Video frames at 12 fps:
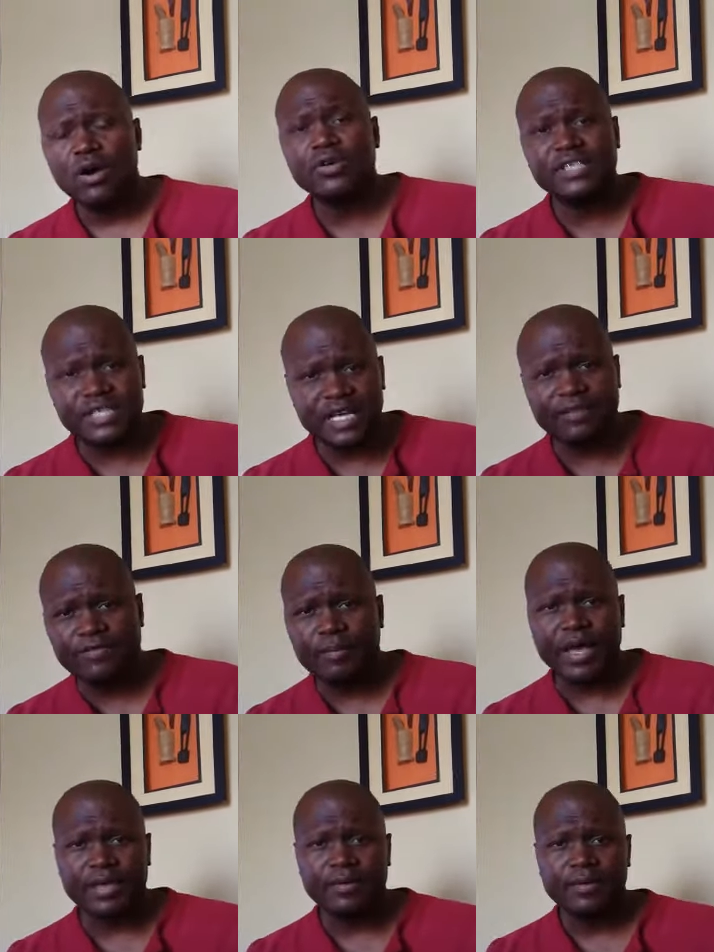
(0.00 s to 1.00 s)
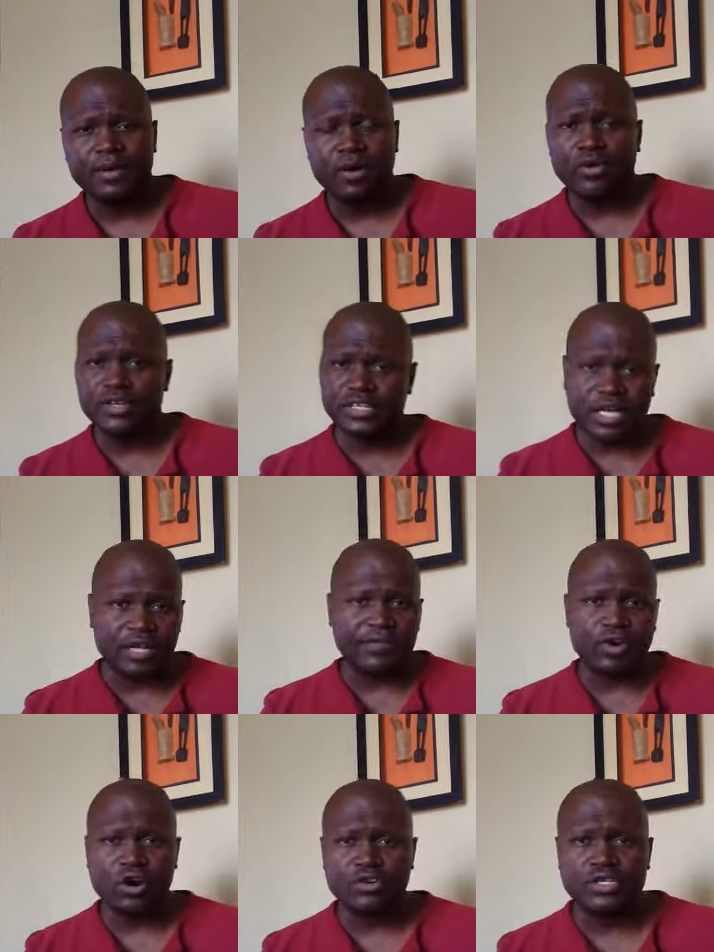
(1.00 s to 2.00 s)
Understand for me. Understand
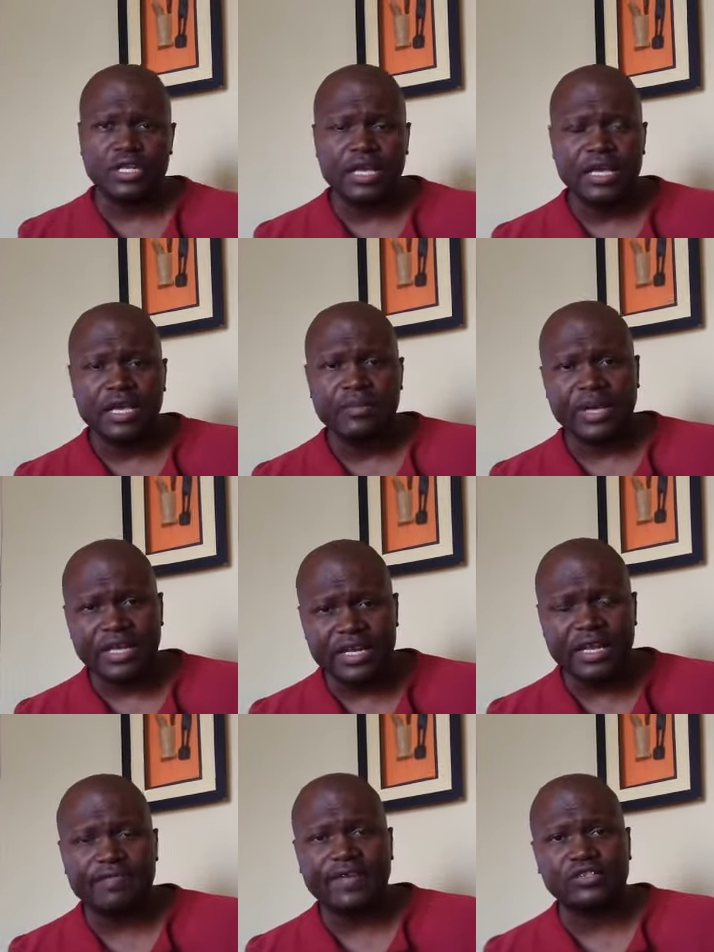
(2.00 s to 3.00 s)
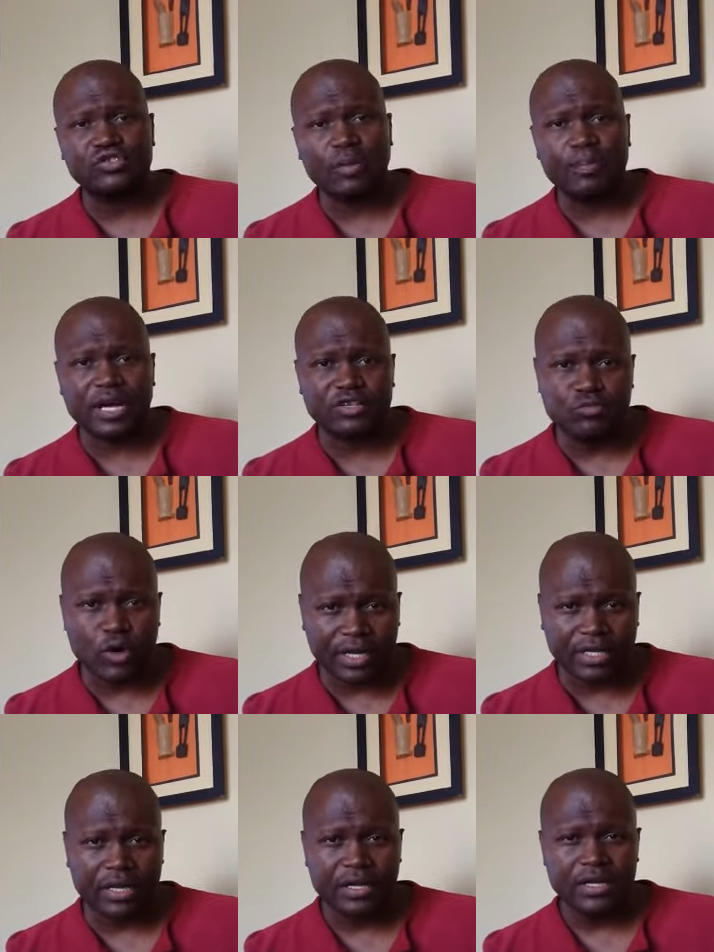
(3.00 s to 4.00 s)
for us. But he didn't stop plus
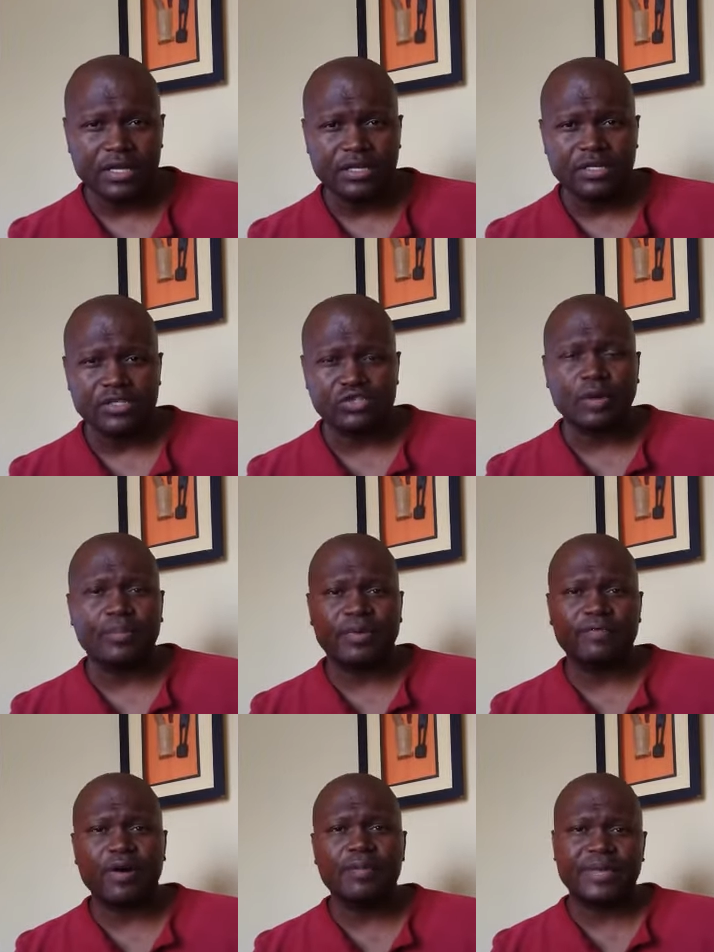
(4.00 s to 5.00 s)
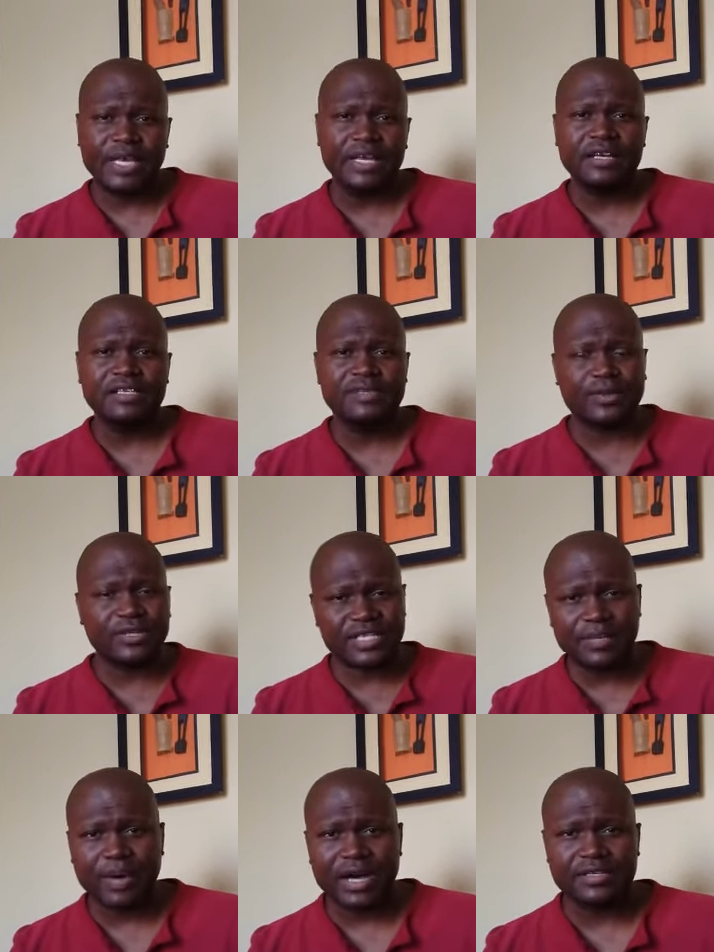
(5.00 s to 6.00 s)
murder. Stop from killing,
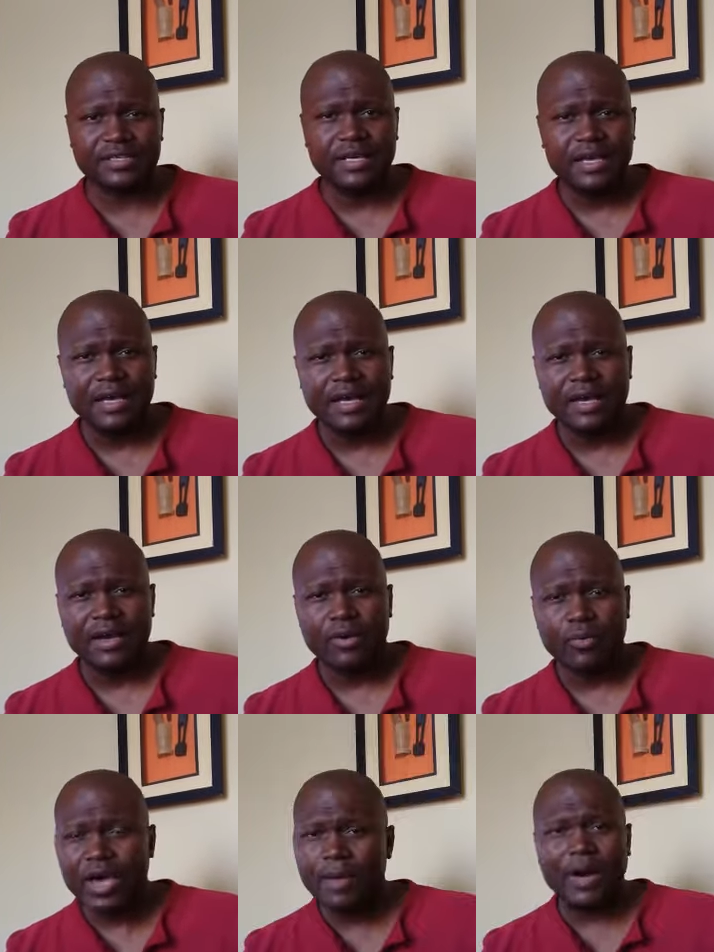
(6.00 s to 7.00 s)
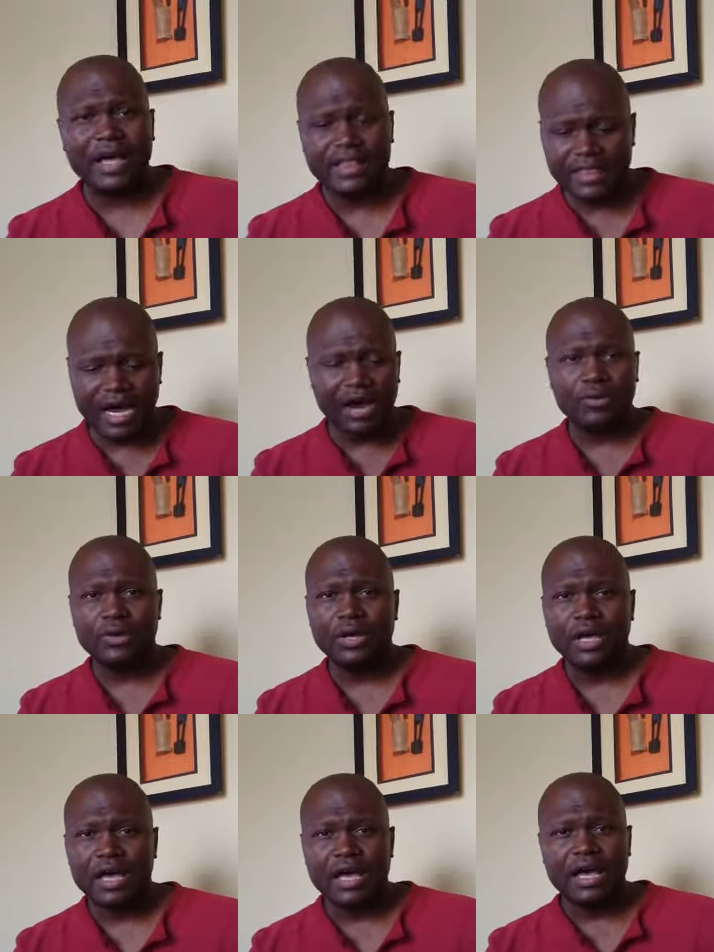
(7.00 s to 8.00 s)
sponsorship us. Whereby now,
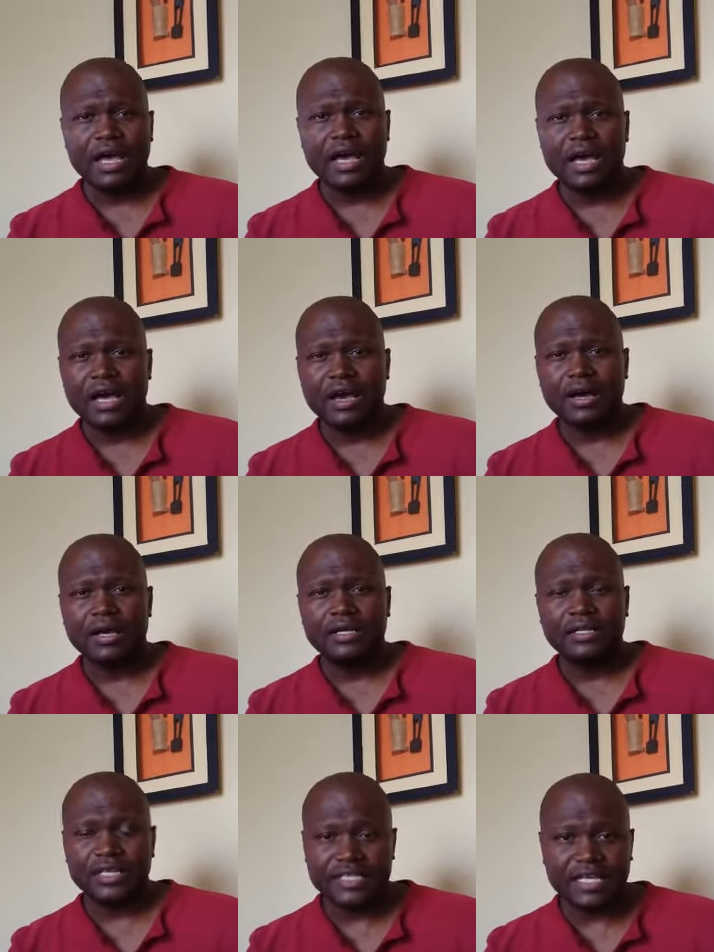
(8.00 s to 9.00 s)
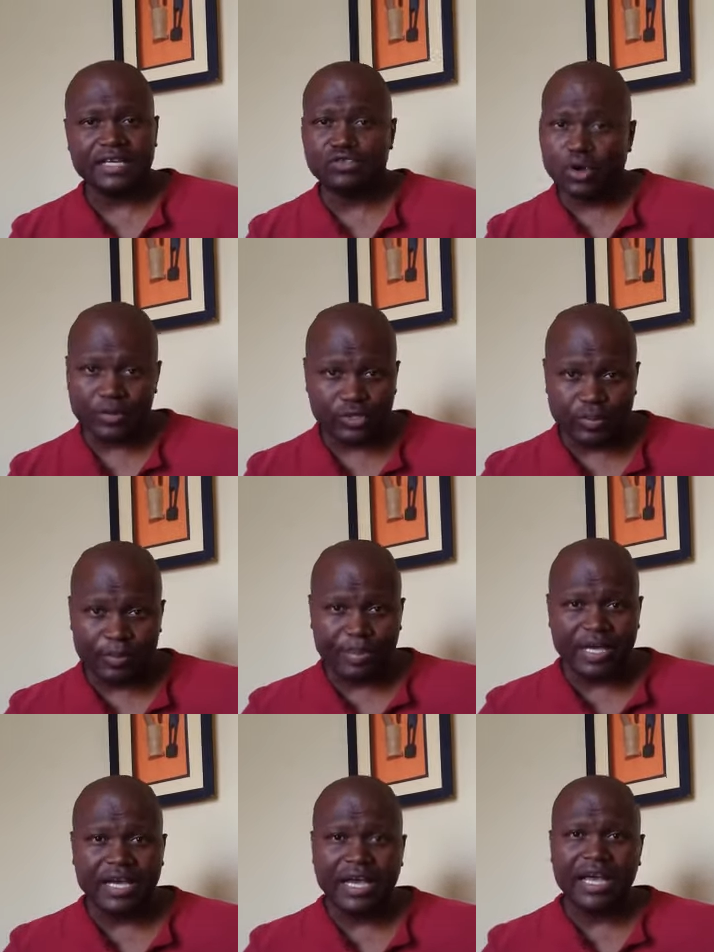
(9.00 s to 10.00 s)
this thing is going to be
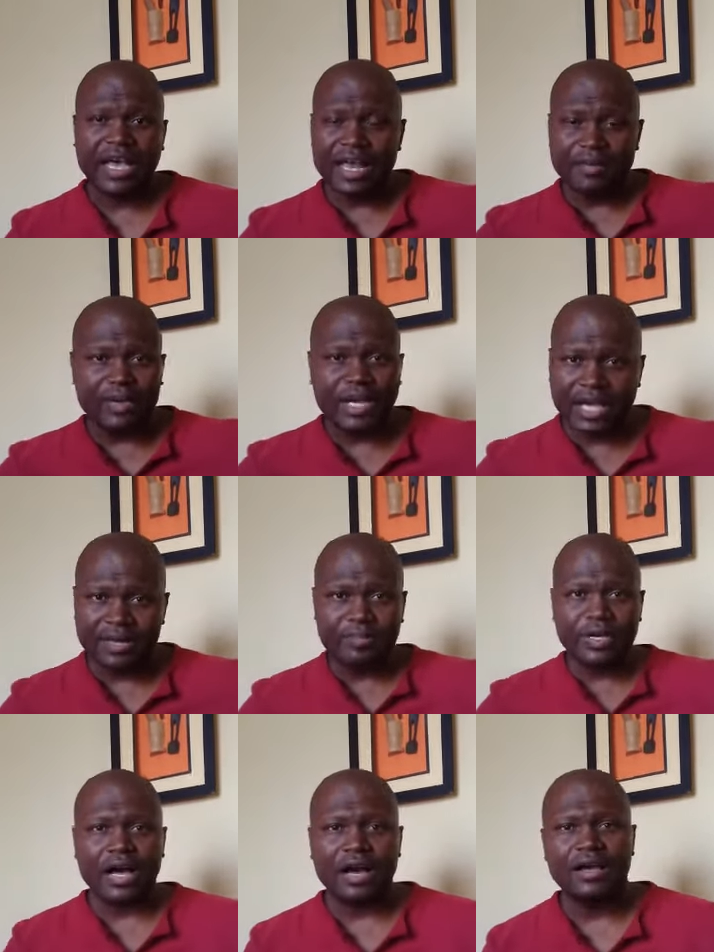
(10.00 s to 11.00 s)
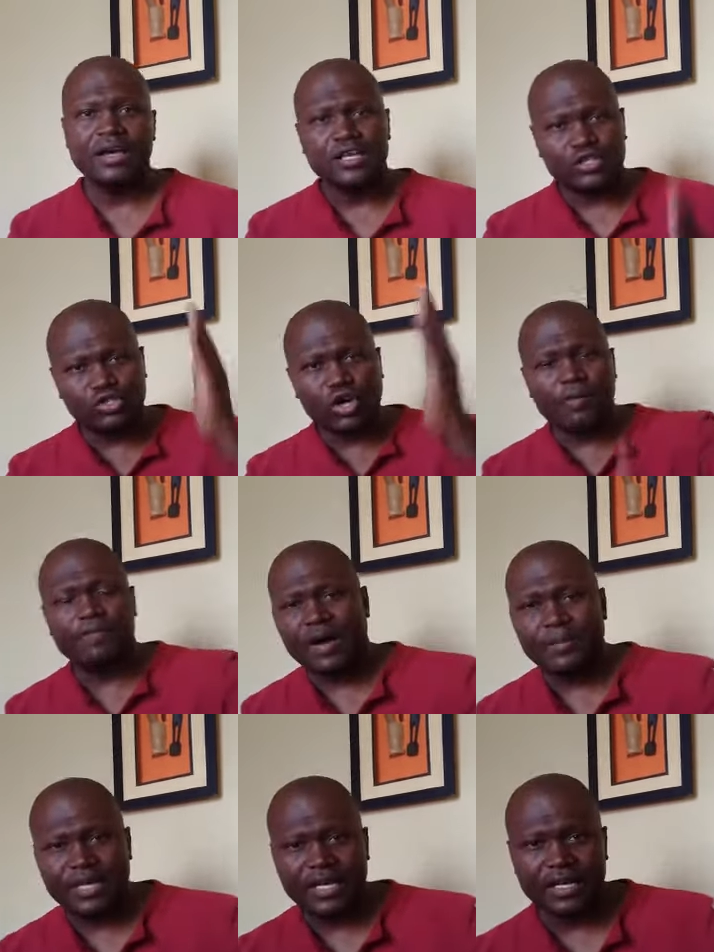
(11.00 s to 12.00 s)
big and bigger and bigger. Stop
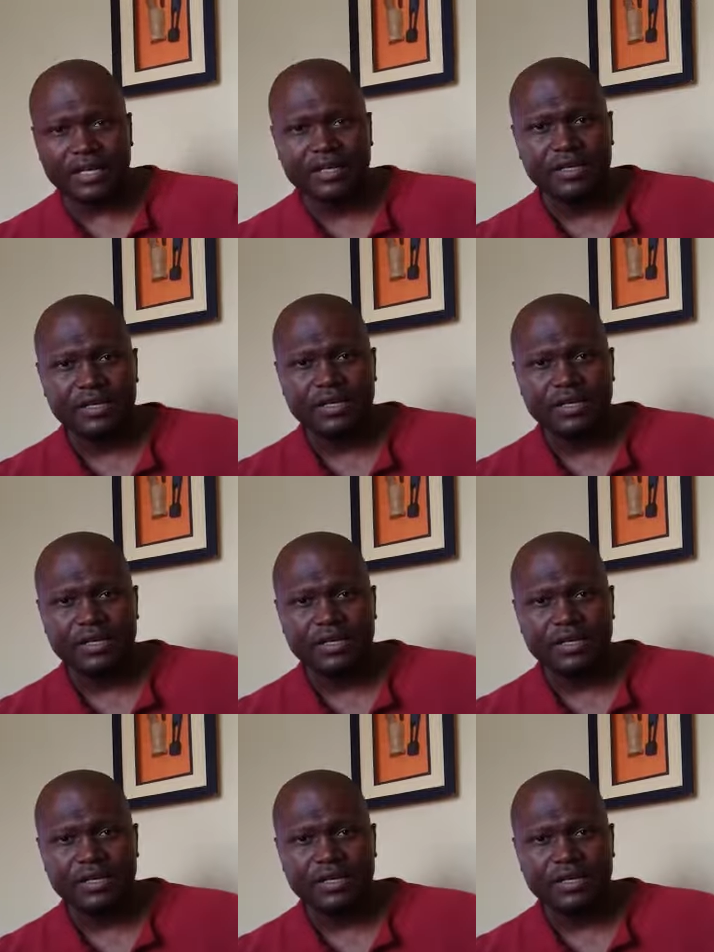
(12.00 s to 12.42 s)
farm killing.